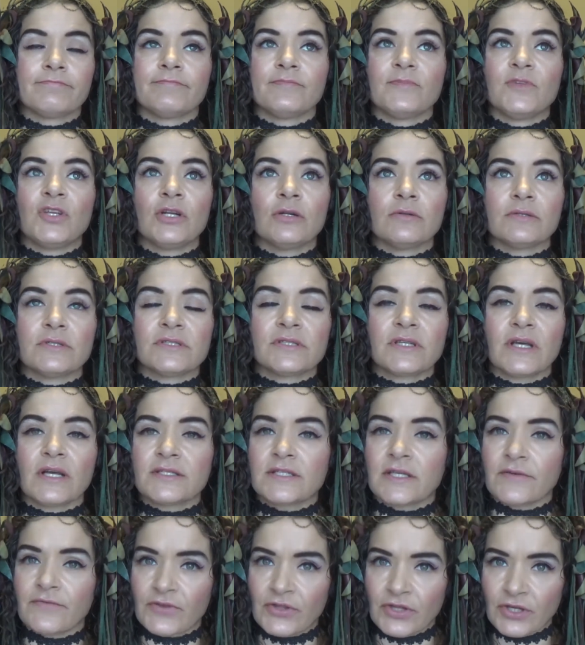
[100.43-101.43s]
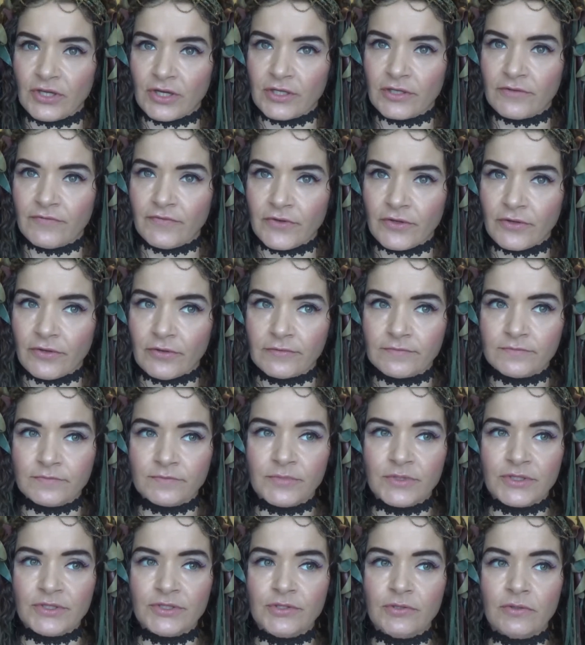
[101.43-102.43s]
You don't discuss everything on the phone,
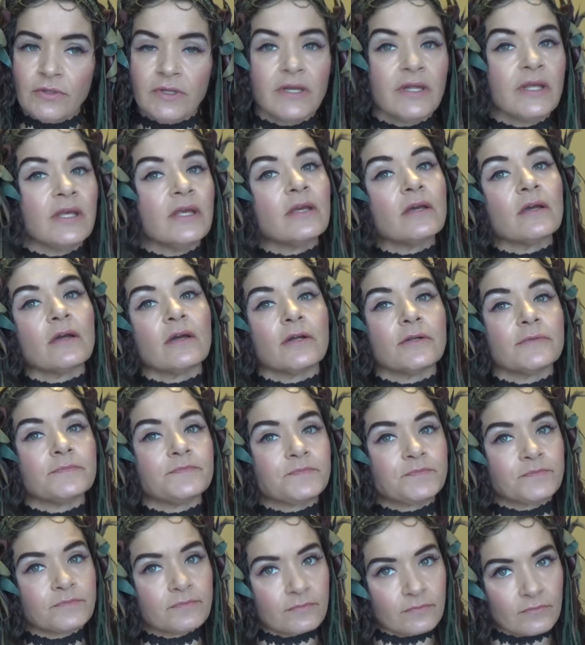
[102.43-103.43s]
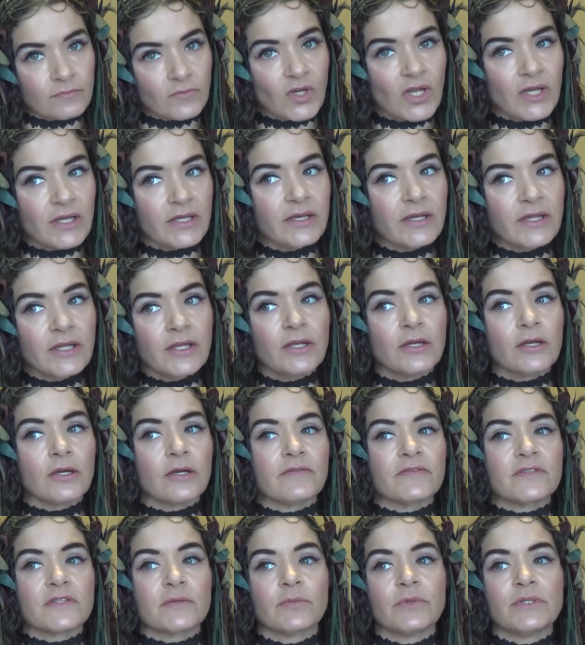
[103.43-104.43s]
but I can hear
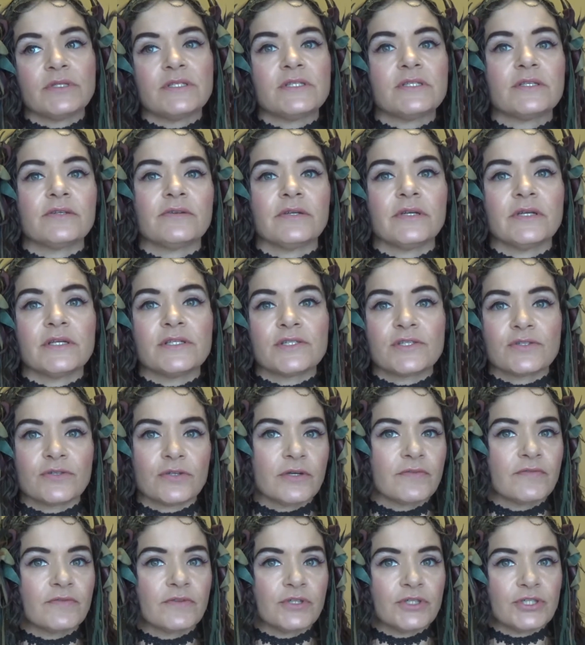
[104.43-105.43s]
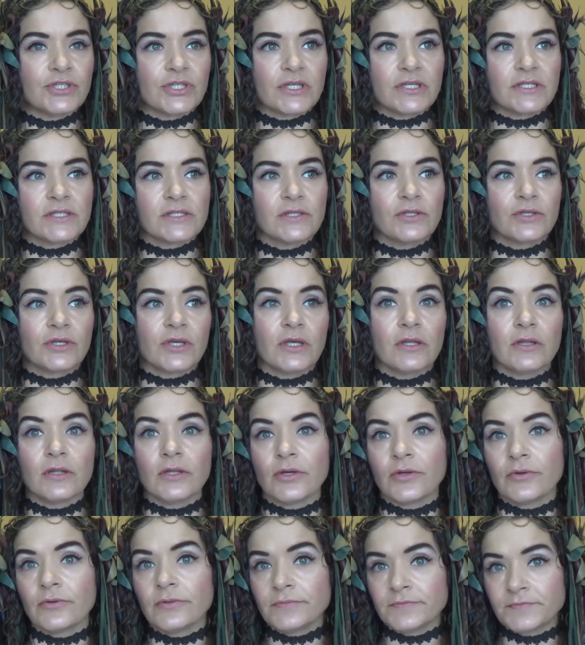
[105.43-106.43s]
if someone's serious or if they're just
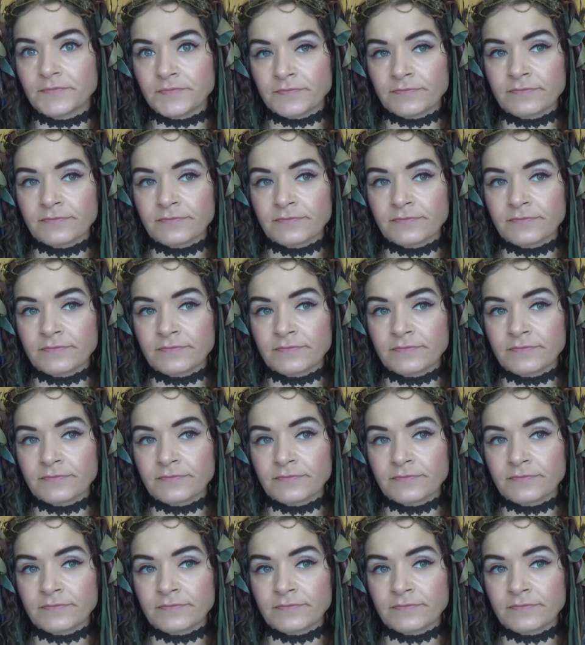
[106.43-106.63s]
looky-loo.